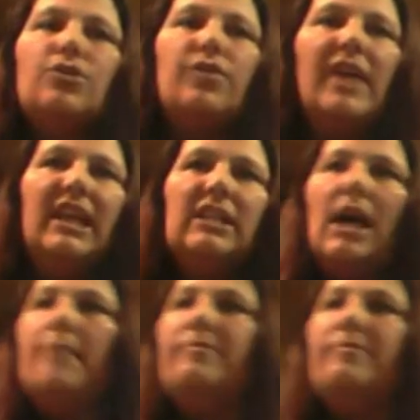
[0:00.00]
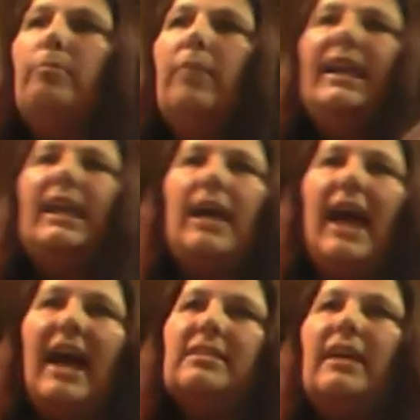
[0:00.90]
trading time for money
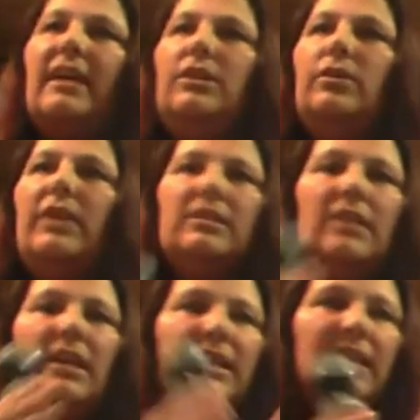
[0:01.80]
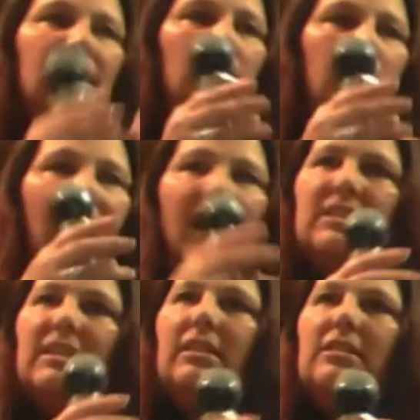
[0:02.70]
asset, you know, that little box that the